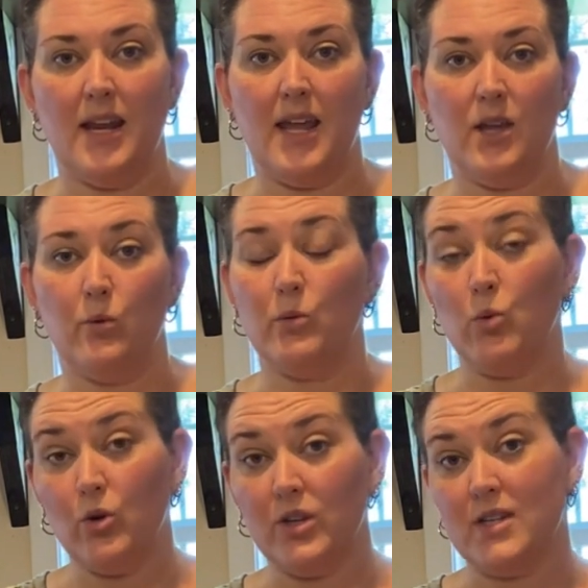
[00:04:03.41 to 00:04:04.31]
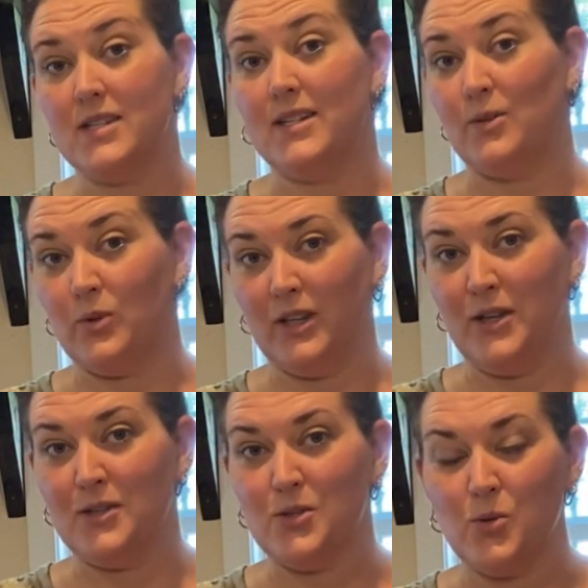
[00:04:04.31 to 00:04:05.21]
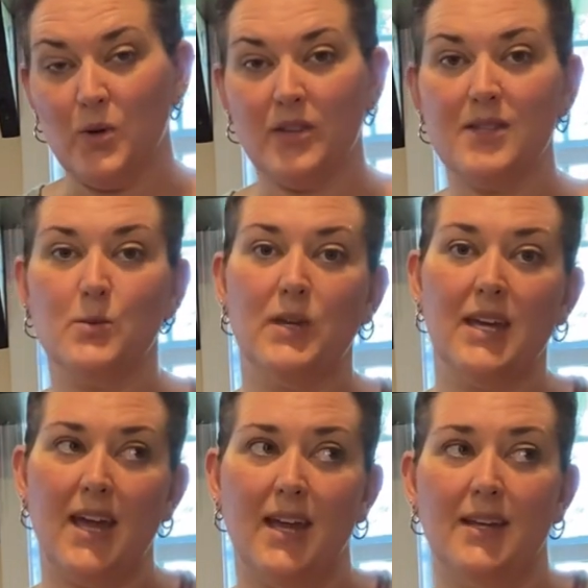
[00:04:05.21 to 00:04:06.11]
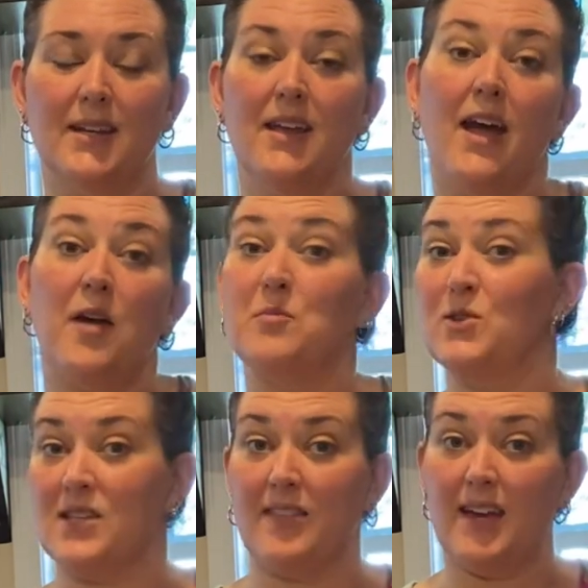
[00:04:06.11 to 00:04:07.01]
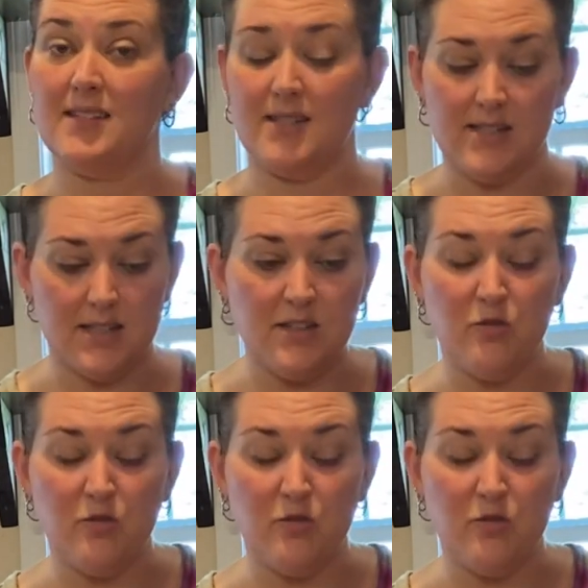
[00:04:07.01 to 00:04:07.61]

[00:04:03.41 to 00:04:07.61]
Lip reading: a reward because he did really good schoolwork this week and I'm using that as incentive,